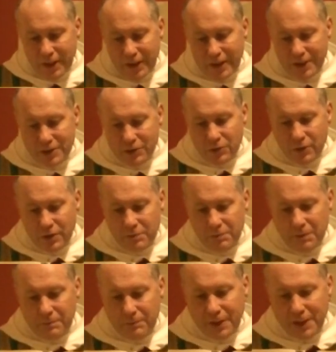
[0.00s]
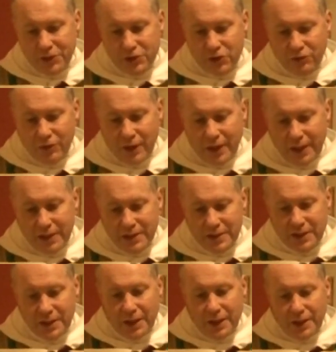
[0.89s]
is going to be pressurized
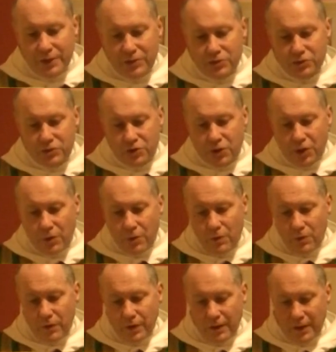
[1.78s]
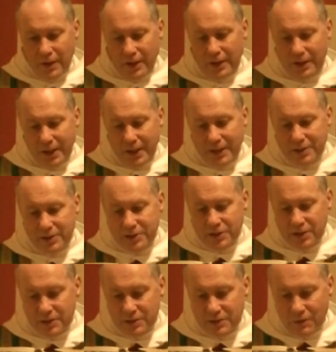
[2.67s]
to go against
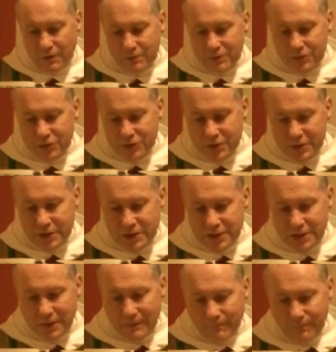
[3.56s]
his conscience